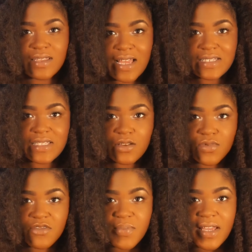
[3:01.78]
less, it
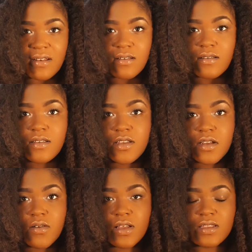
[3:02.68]
would have been, you
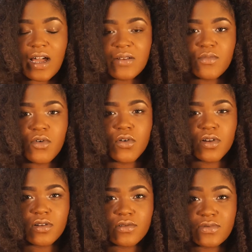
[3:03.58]
know, a lot
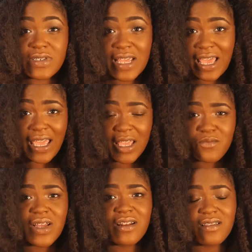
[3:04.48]
more
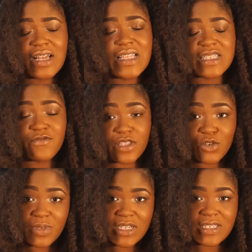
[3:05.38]
tame and a lot less
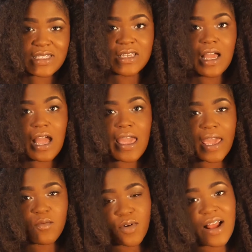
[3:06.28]
voluminous,
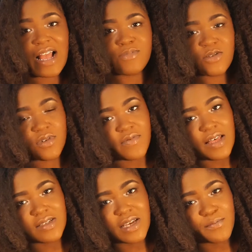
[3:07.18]
and perhaps it would have
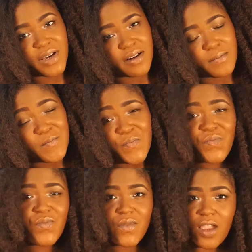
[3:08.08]
held up better.
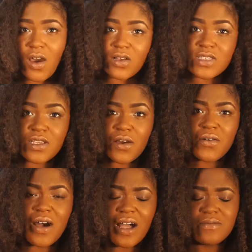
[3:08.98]

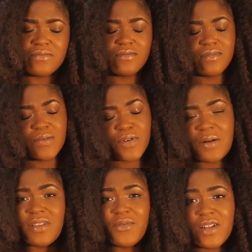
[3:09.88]
Also, um, it
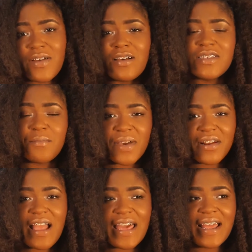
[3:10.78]
probably would have held up
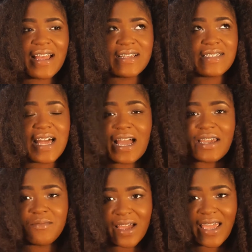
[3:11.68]
better had I
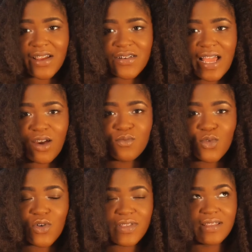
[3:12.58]
tied my hair down
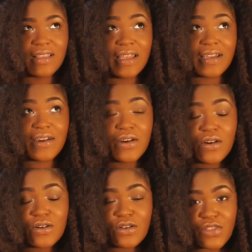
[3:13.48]
more than like
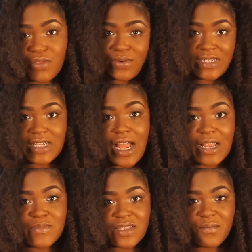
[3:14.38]
three
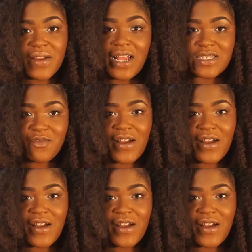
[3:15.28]
times in the past